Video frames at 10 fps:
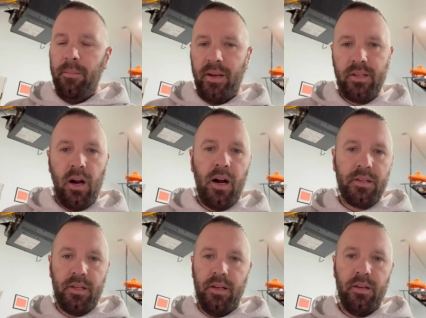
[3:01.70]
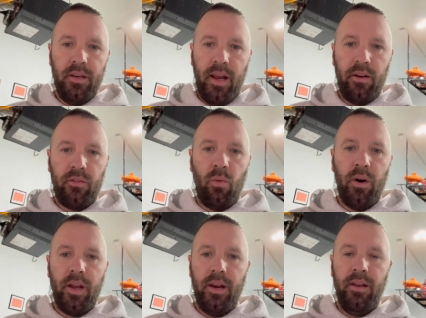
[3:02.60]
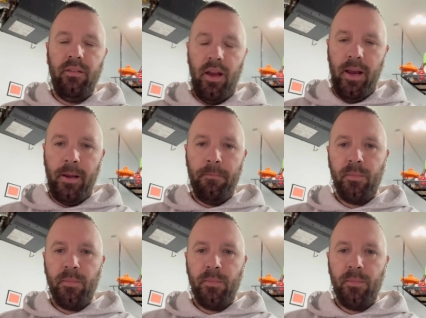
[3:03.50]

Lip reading: exhaust and -20 on intake.